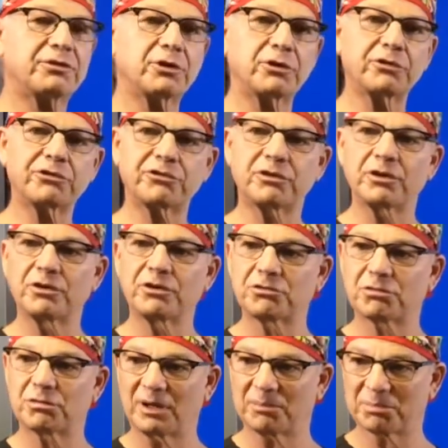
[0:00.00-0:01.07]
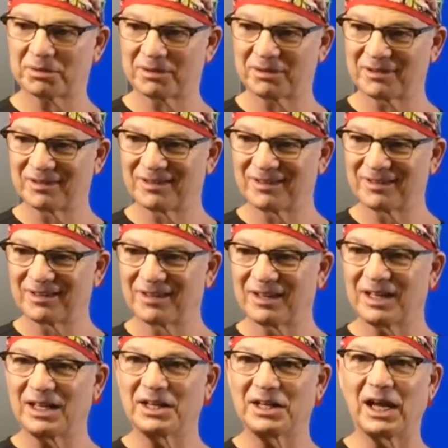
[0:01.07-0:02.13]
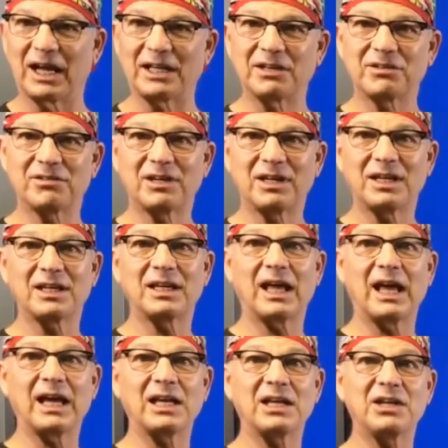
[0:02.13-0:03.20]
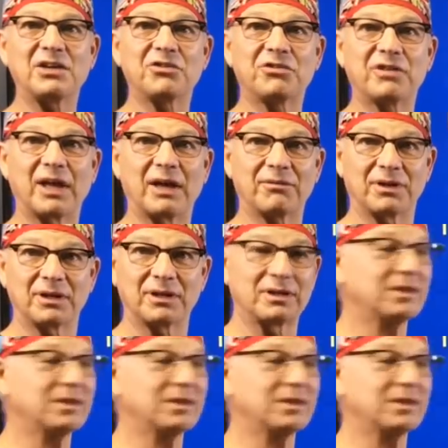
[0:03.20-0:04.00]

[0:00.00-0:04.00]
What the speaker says: to the United States. I'm showing him some x-rays with his device because I was already using